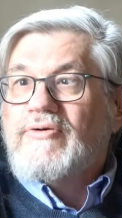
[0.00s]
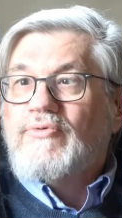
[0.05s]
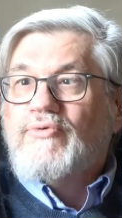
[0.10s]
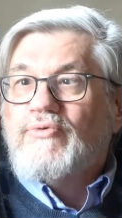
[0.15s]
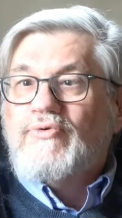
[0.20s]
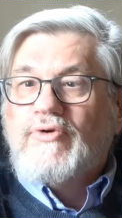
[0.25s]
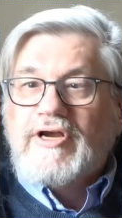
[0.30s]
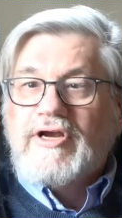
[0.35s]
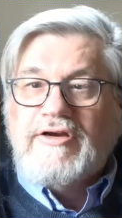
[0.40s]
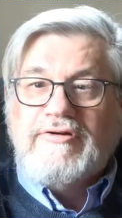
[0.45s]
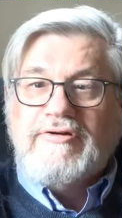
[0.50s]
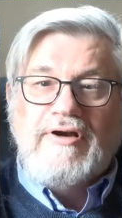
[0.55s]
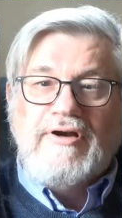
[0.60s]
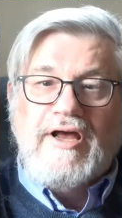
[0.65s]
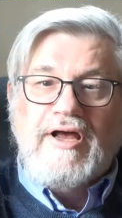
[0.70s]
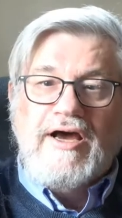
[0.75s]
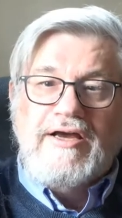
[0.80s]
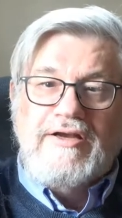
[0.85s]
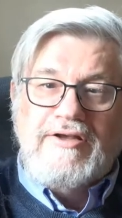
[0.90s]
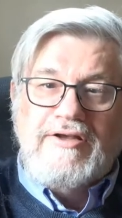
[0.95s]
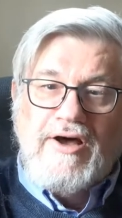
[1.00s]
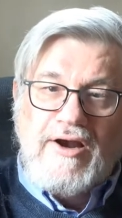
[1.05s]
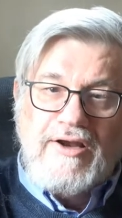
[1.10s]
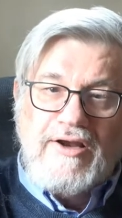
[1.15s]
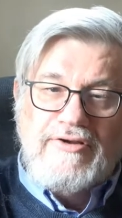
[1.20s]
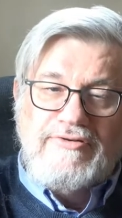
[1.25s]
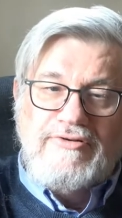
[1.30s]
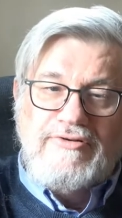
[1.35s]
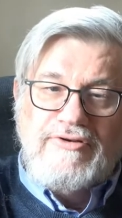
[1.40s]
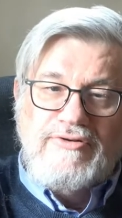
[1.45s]
racial
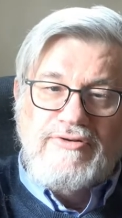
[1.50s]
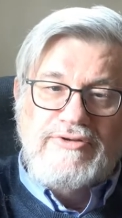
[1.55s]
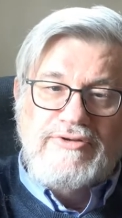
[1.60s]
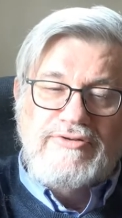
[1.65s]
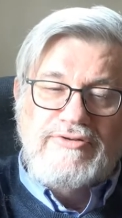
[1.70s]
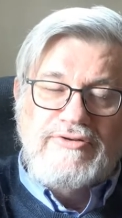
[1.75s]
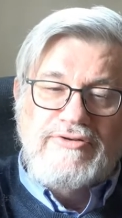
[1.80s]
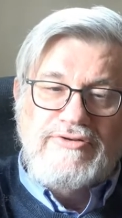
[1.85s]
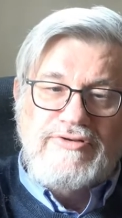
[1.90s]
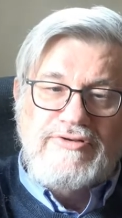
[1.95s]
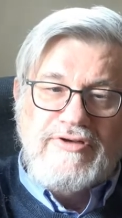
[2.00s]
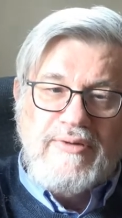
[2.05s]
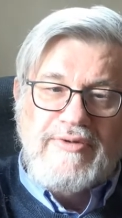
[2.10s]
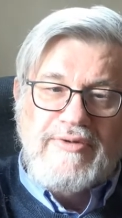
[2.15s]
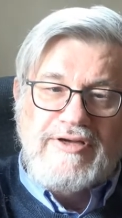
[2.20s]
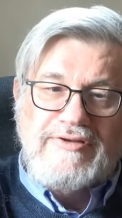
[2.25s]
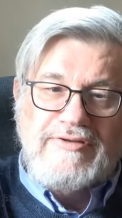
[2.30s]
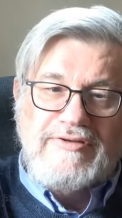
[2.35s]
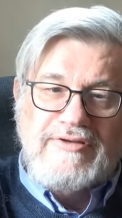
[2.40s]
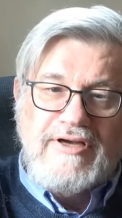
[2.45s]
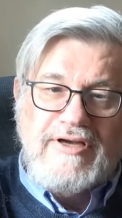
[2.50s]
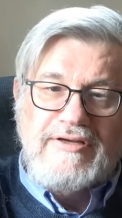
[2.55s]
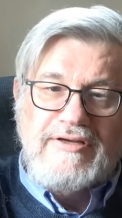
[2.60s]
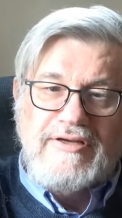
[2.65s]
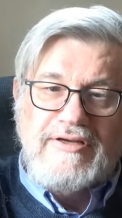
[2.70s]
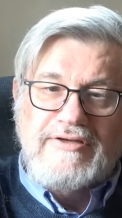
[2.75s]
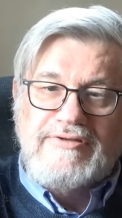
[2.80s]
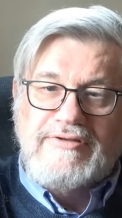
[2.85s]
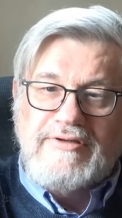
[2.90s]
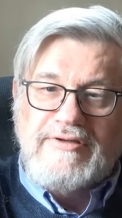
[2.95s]
ideology was to some extent
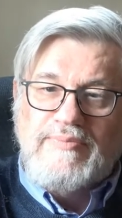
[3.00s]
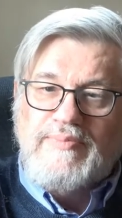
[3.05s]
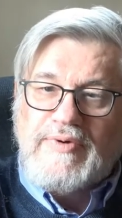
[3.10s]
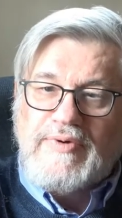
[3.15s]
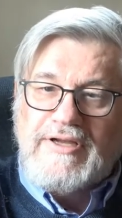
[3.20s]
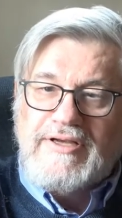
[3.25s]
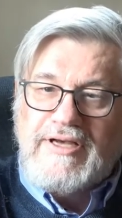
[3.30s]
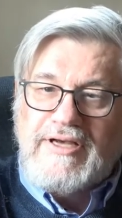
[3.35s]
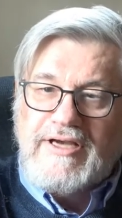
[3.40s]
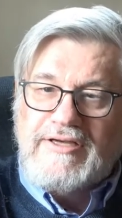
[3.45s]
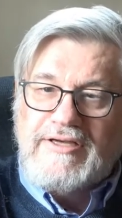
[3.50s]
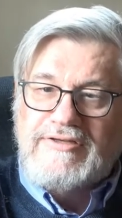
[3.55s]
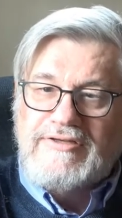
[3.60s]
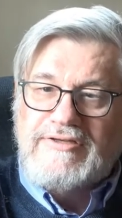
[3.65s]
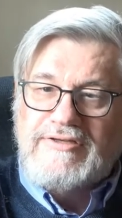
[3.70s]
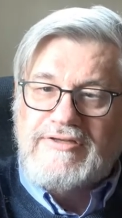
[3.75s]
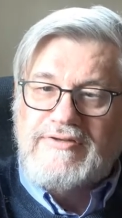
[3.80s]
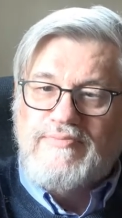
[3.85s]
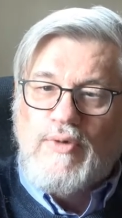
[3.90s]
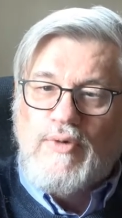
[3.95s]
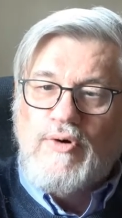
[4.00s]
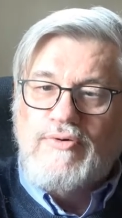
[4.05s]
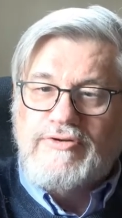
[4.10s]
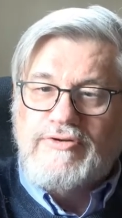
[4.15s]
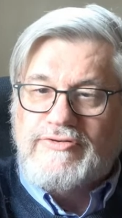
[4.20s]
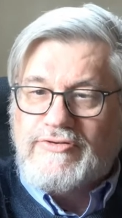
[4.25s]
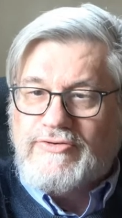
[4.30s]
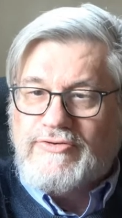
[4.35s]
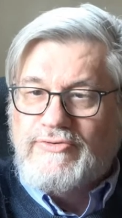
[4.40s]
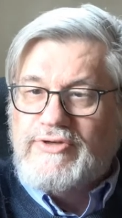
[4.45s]
simply a
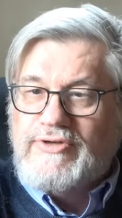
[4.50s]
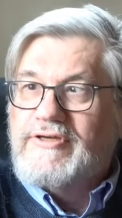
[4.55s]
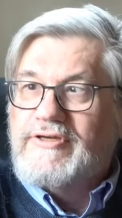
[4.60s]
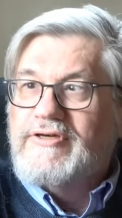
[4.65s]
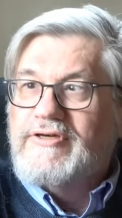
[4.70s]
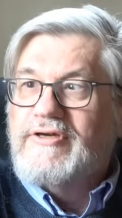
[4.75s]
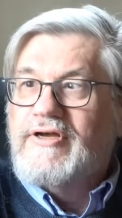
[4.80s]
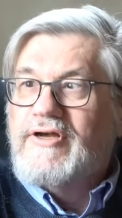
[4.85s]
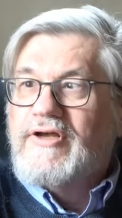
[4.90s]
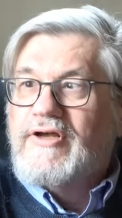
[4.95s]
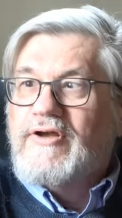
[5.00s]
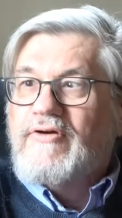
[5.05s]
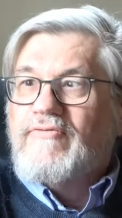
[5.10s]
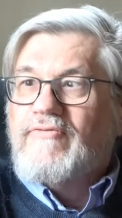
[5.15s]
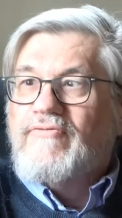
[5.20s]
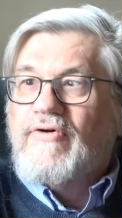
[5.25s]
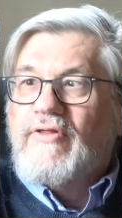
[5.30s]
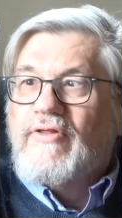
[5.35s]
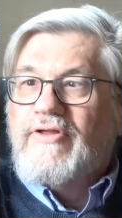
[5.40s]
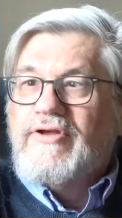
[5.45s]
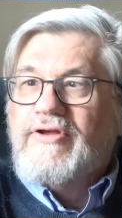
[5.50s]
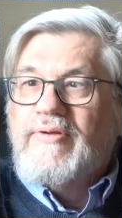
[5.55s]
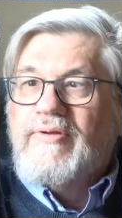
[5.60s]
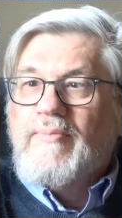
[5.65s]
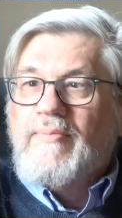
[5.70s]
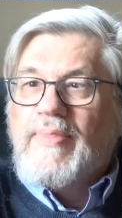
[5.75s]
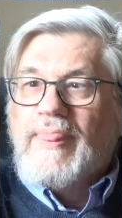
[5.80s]
smokescreen for the